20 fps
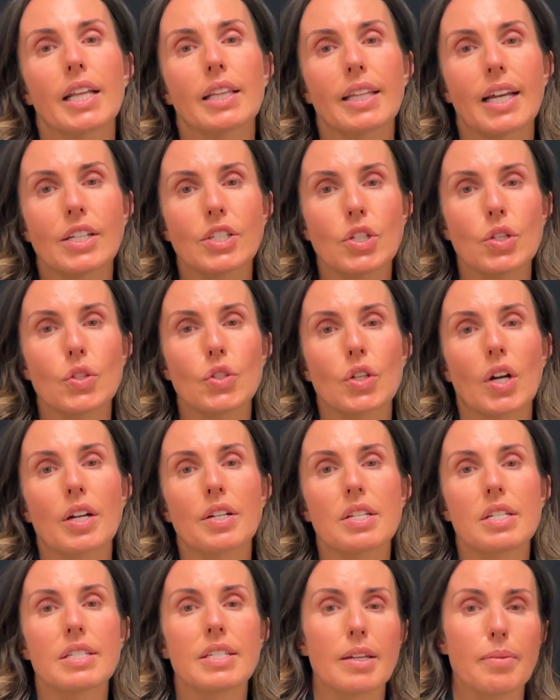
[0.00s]
and let you start to
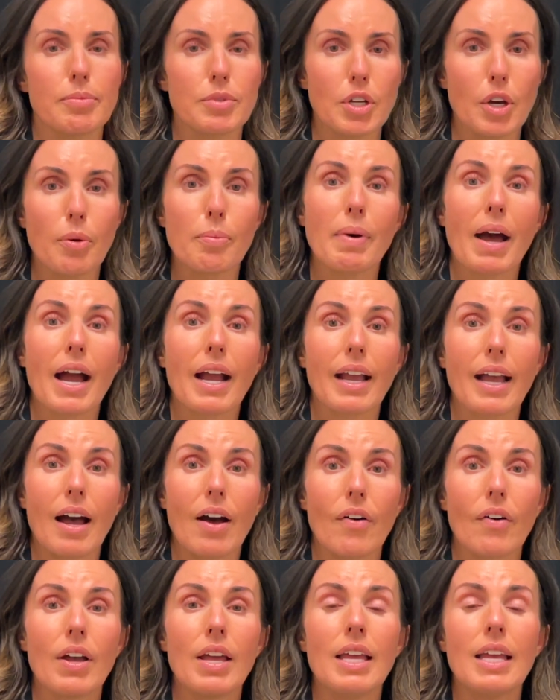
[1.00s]
tiptoe back
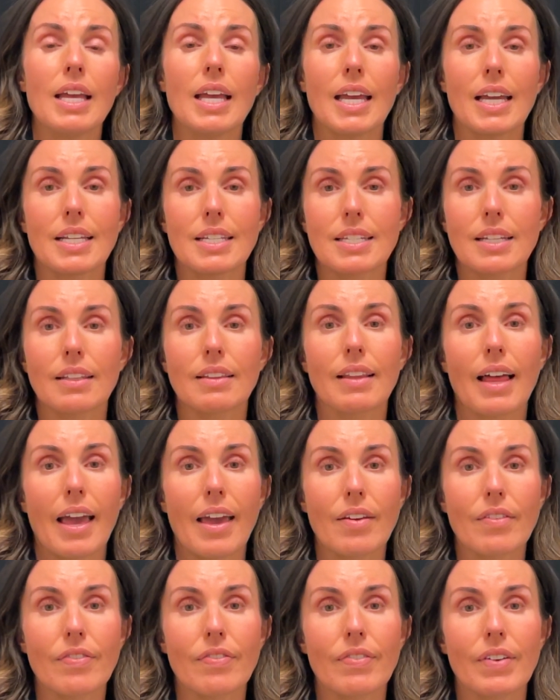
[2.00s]
out into
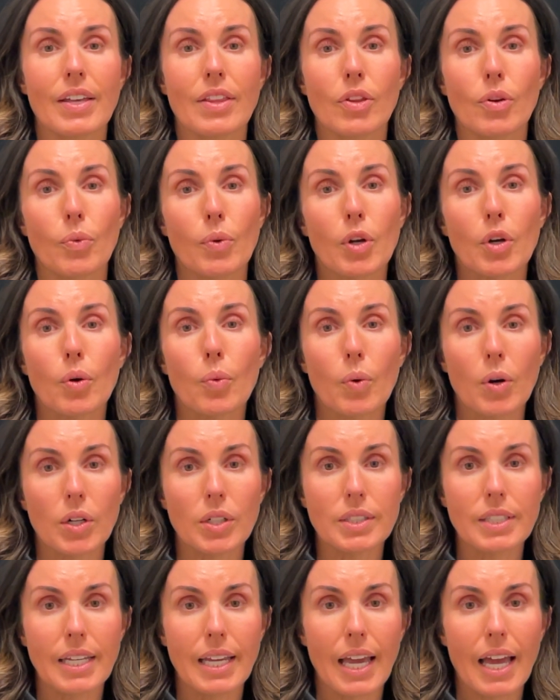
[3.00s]
life in the real
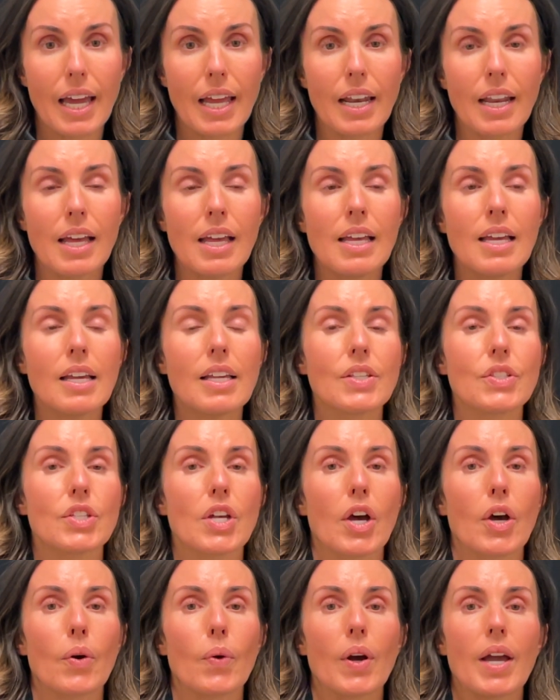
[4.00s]
world again.
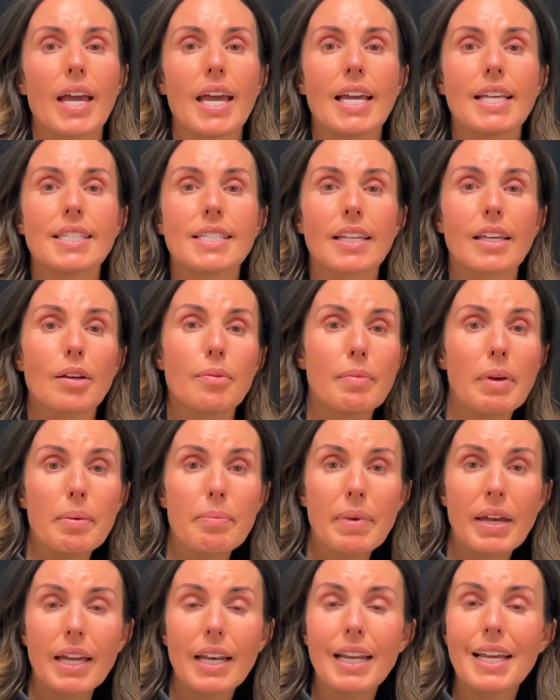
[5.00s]
So it's a
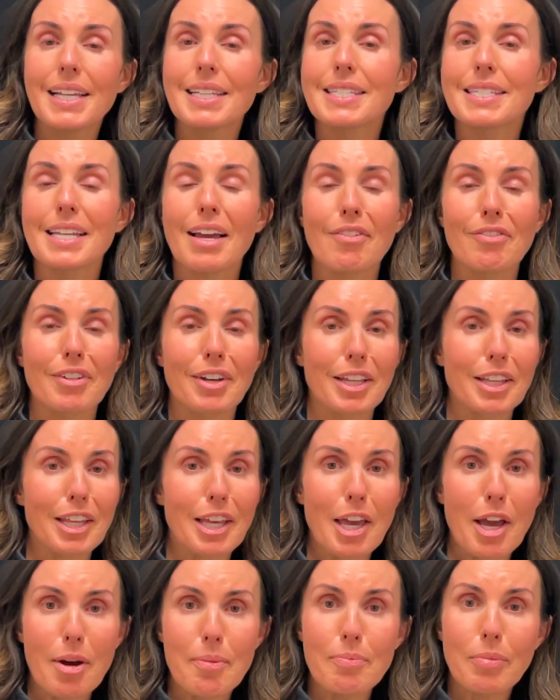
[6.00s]
commitment, it's definitely
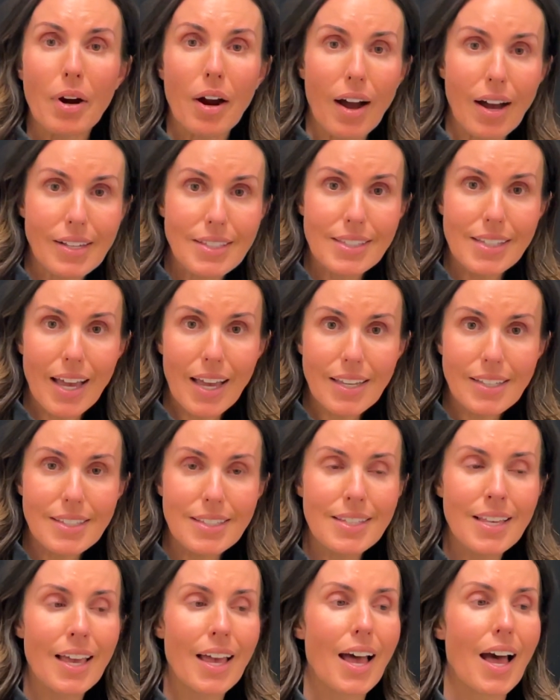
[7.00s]
a
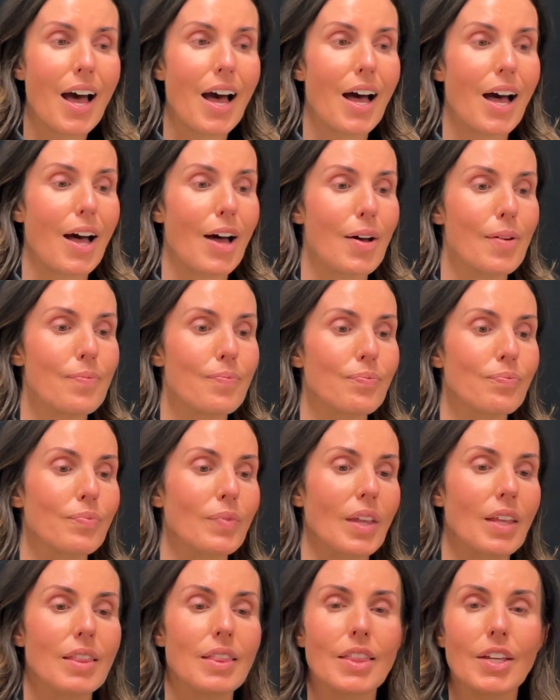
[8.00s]
process.
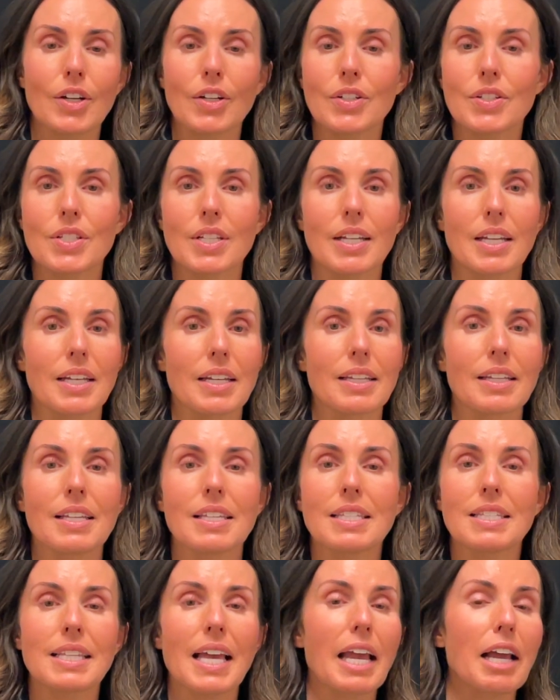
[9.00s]
There's a
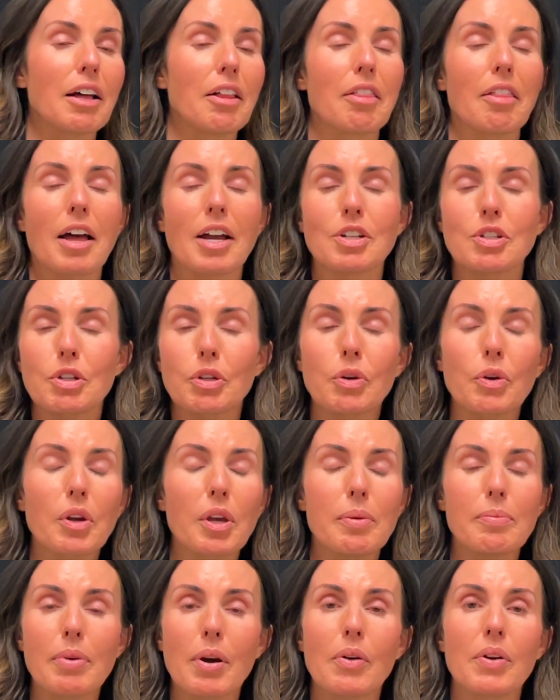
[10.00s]
psychological
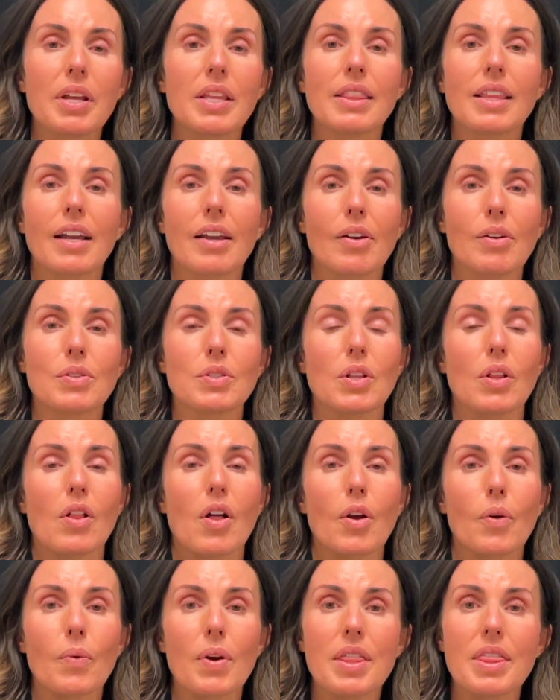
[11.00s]
component that goes
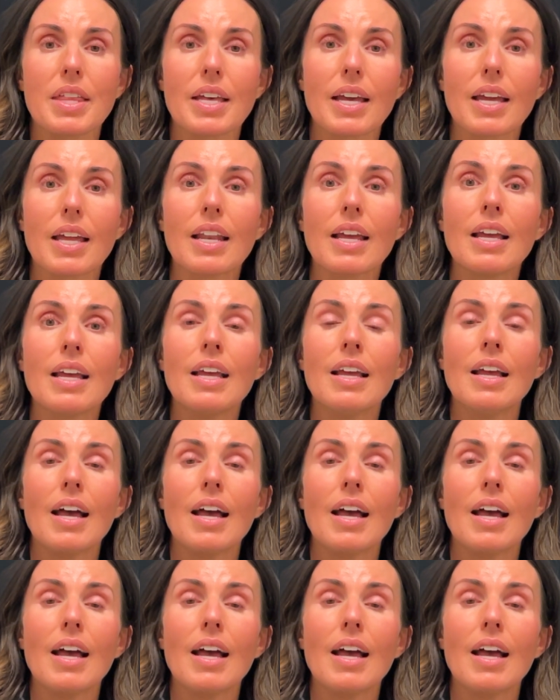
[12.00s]
along with it,